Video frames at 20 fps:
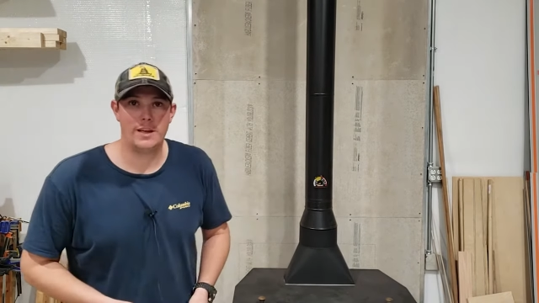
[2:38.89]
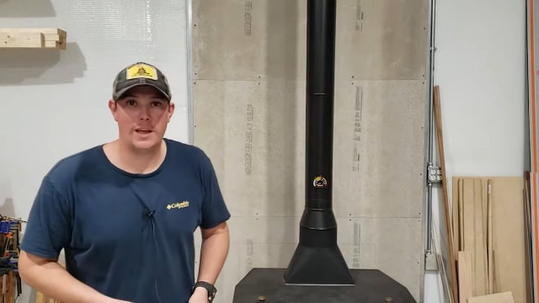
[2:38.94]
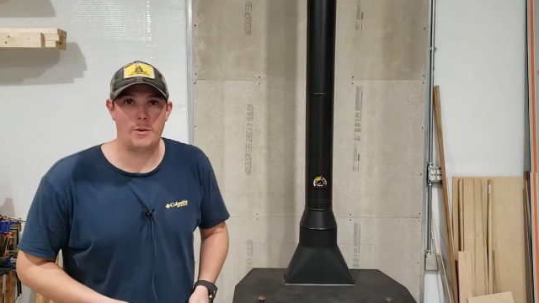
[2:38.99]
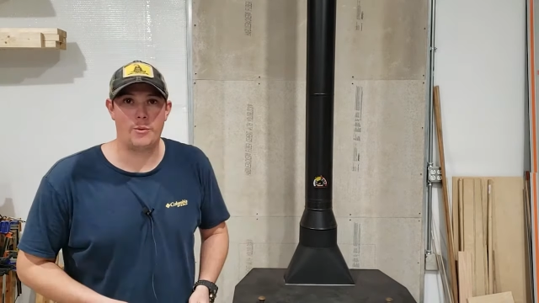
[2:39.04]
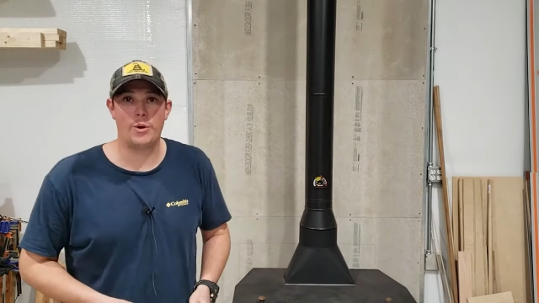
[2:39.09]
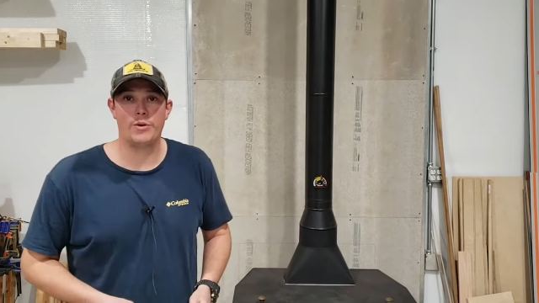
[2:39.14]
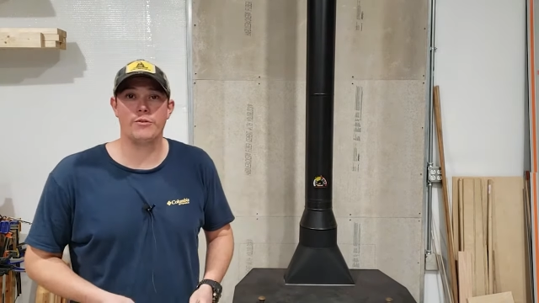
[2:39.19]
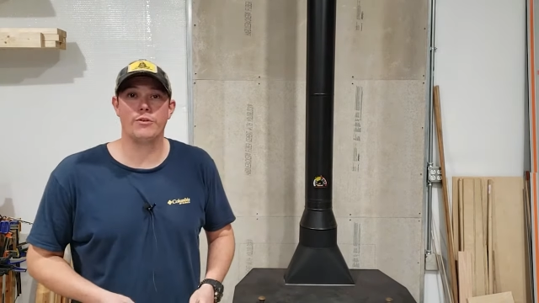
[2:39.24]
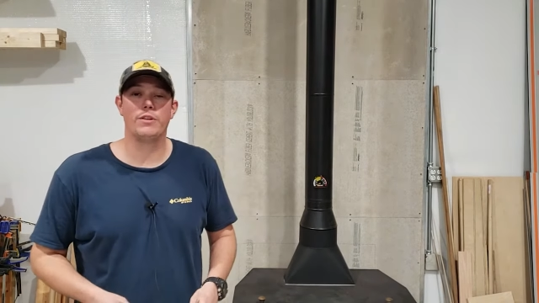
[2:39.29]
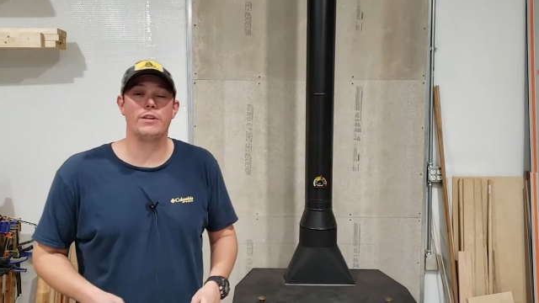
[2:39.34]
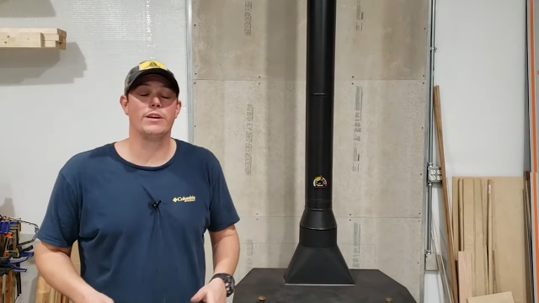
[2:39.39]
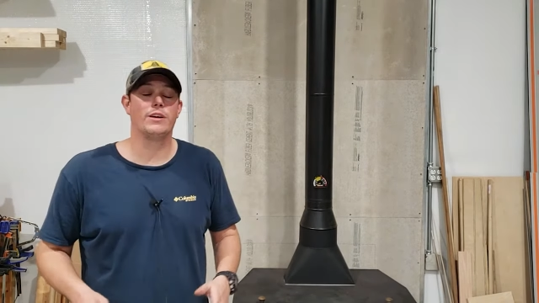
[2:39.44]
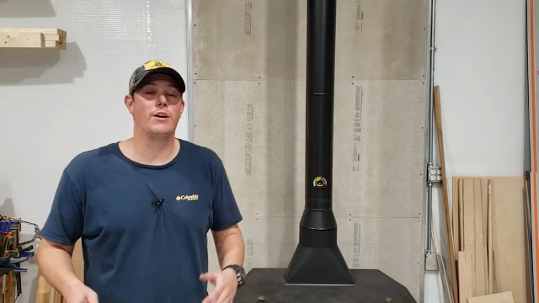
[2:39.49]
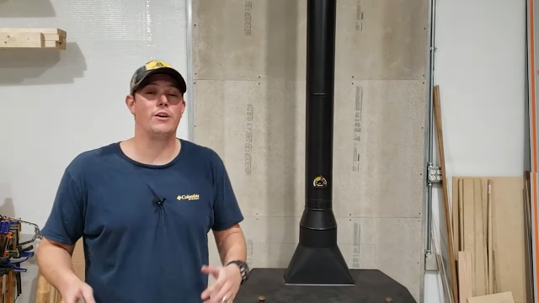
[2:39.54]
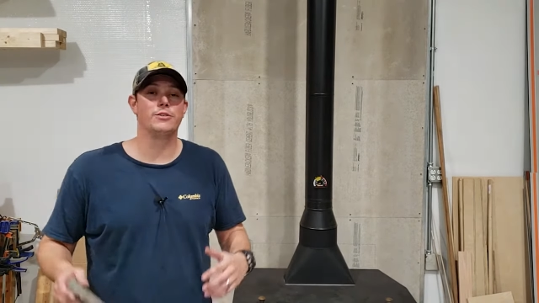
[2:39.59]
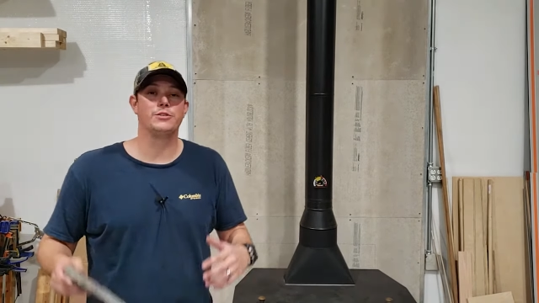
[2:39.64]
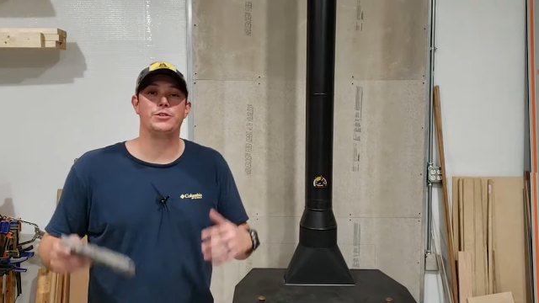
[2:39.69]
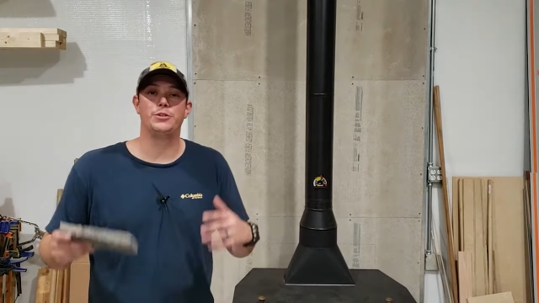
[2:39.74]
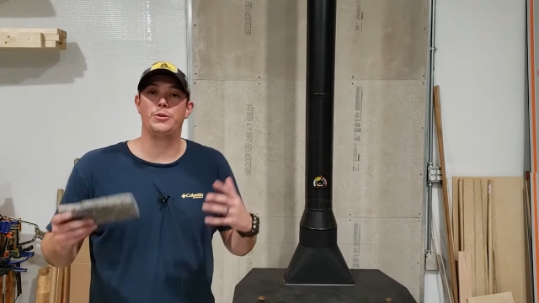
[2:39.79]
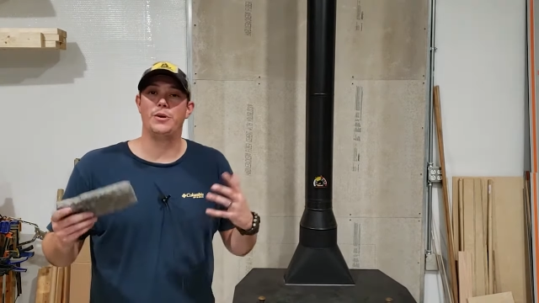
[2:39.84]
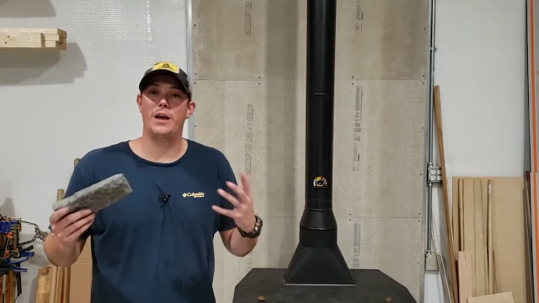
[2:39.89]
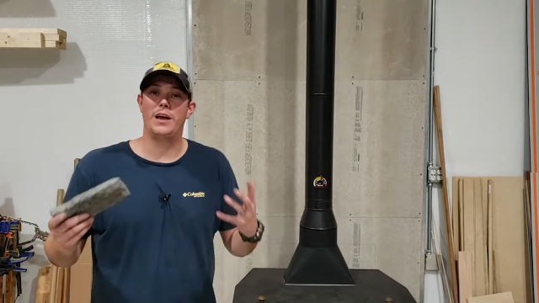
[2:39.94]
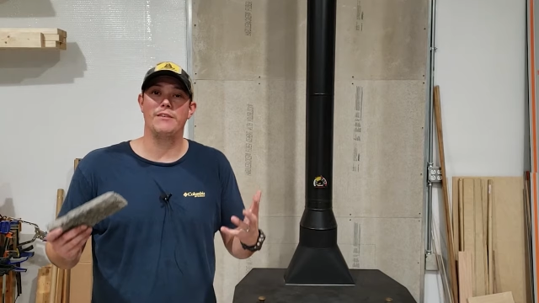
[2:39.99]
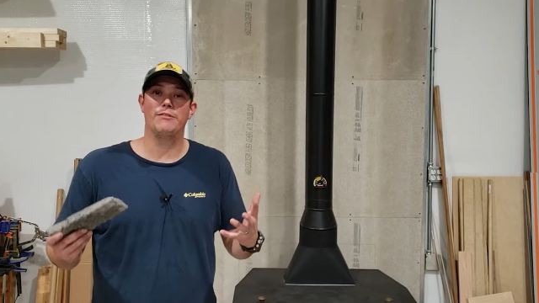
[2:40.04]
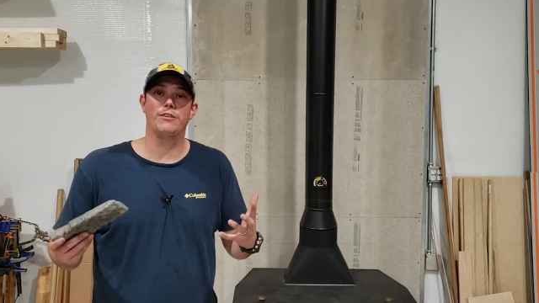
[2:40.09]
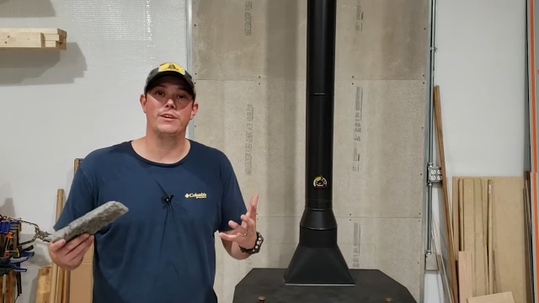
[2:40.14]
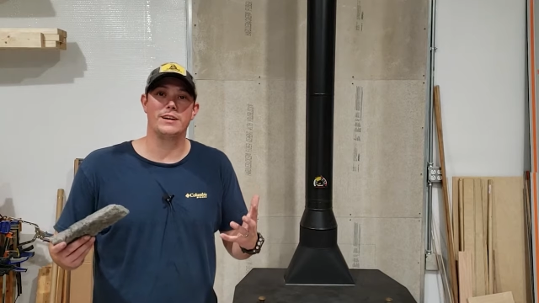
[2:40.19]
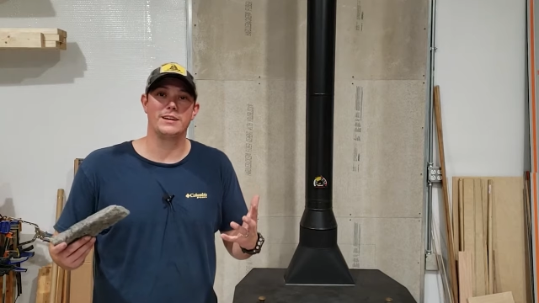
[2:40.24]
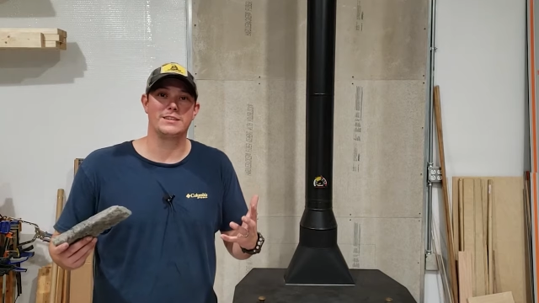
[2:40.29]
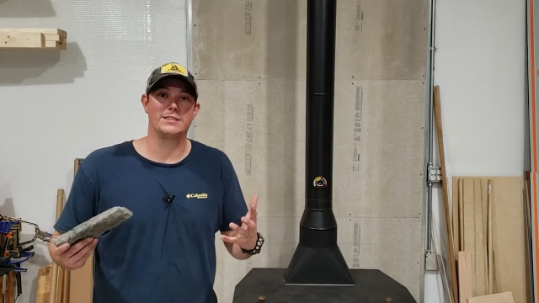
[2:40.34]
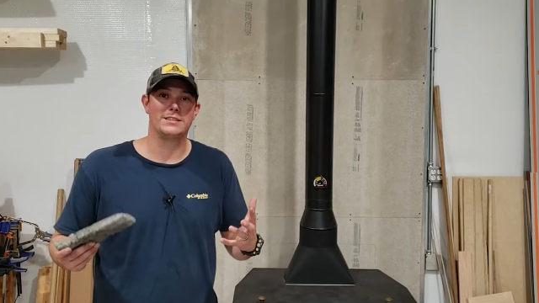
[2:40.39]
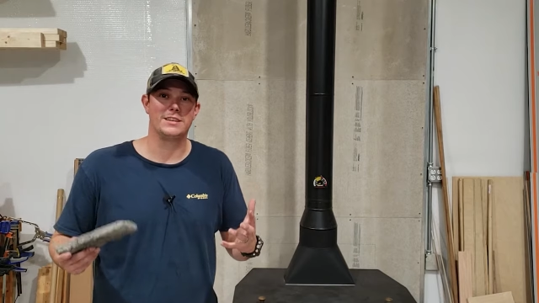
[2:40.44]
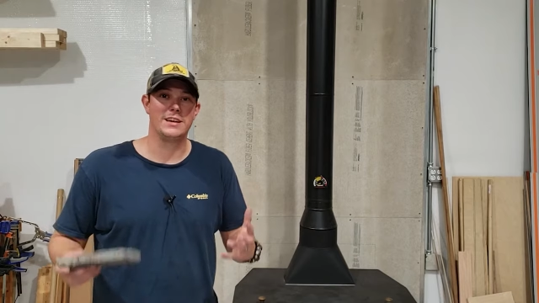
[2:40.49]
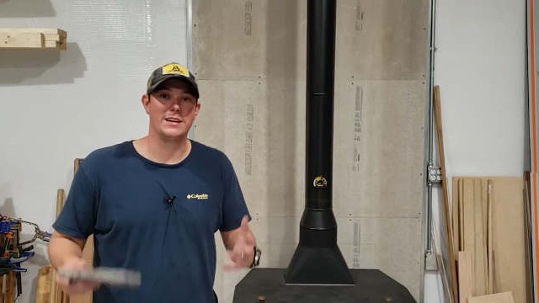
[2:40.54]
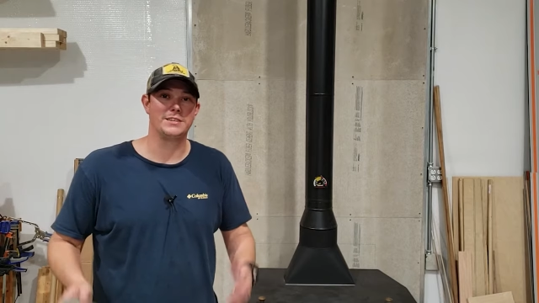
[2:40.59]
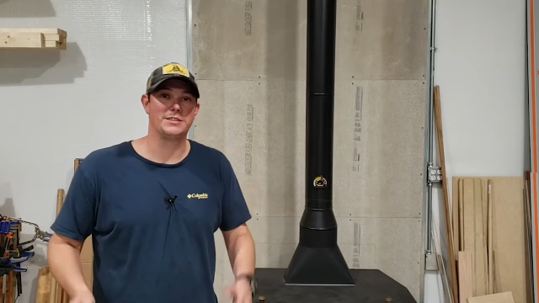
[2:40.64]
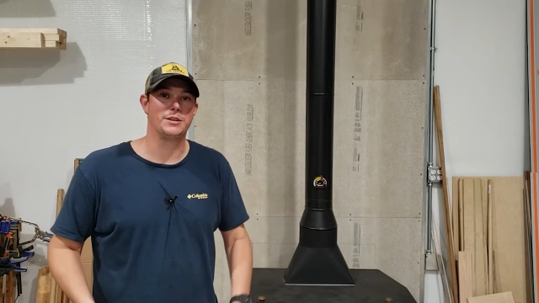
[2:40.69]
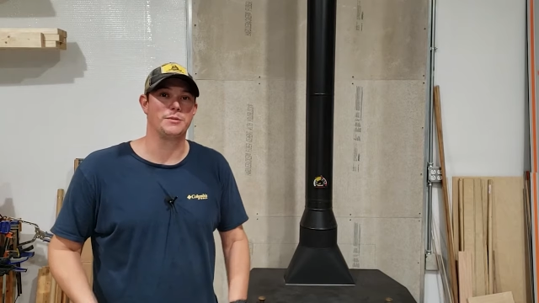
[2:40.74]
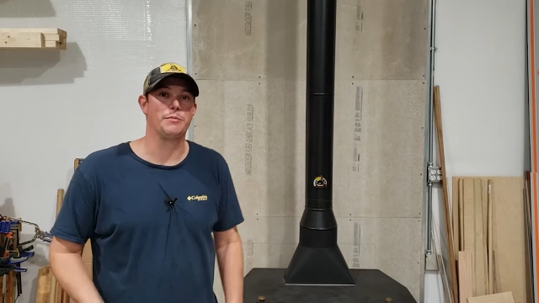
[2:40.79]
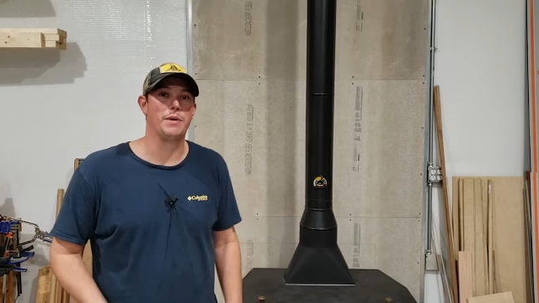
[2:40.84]
And we've really gone to every
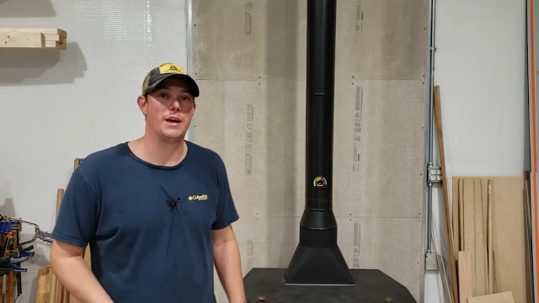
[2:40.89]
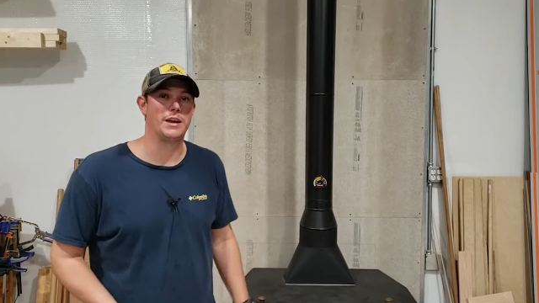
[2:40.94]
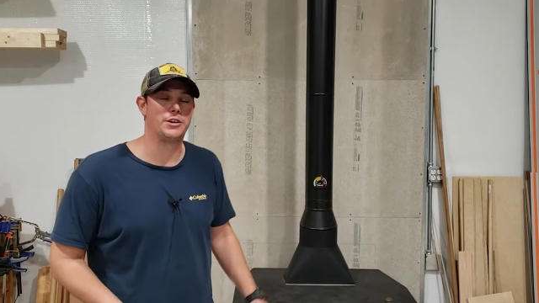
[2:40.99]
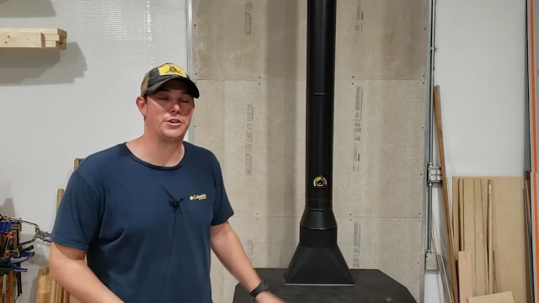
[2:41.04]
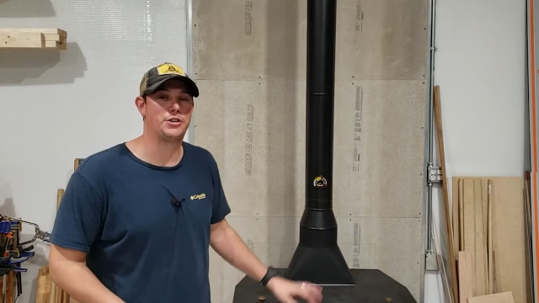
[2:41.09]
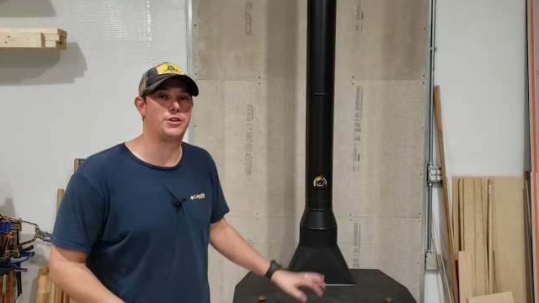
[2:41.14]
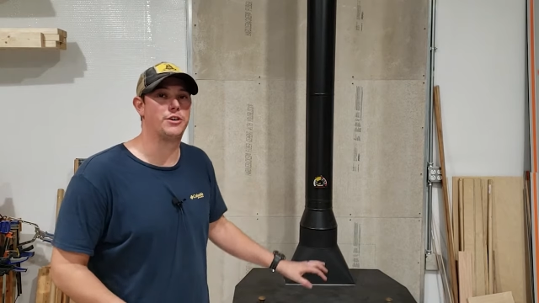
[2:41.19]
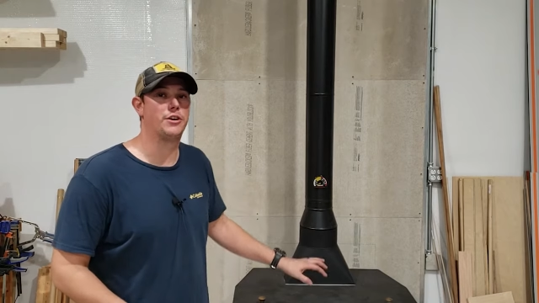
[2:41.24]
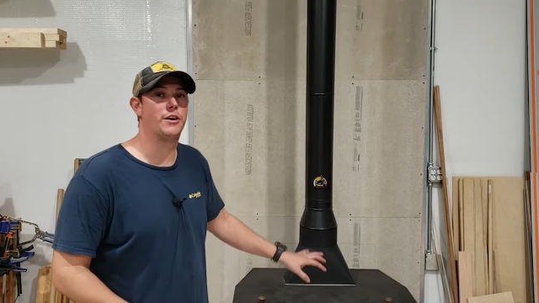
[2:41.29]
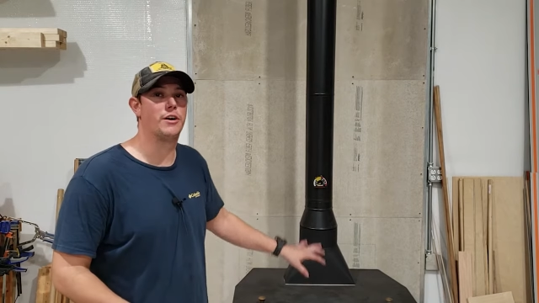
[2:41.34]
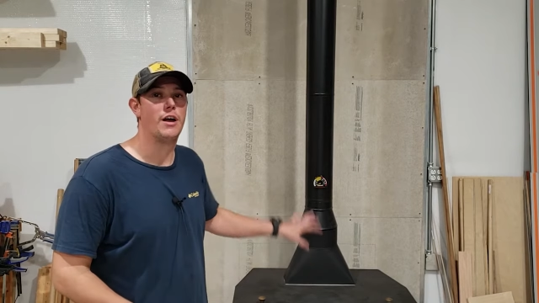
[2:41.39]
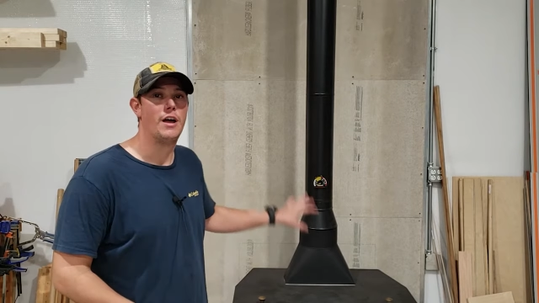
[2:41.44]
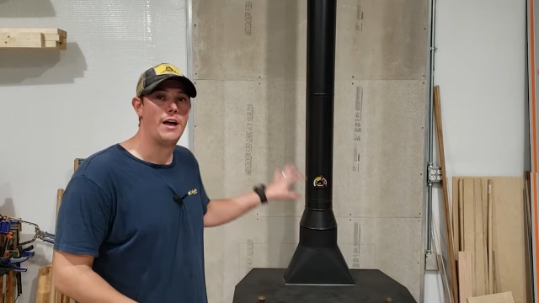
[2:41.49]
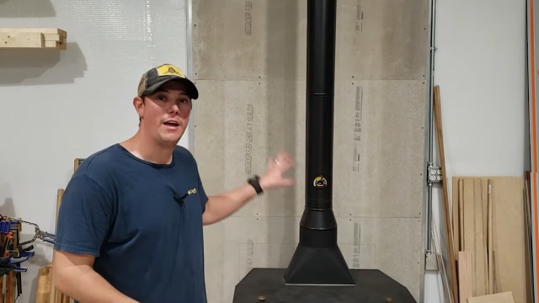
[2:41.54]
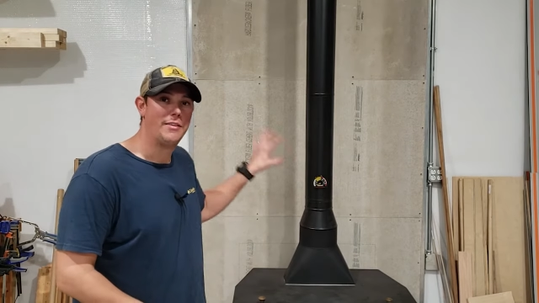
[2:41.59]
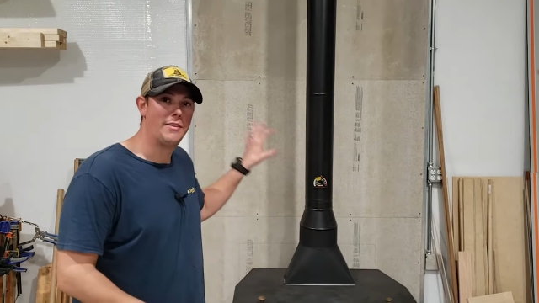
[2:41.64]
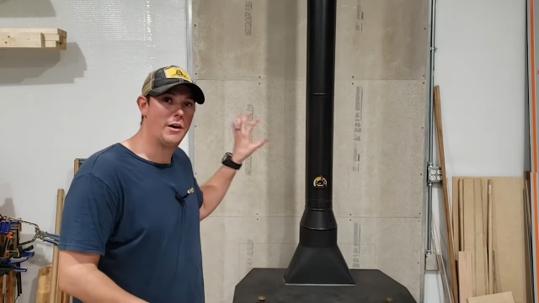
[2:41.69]
extent to make sure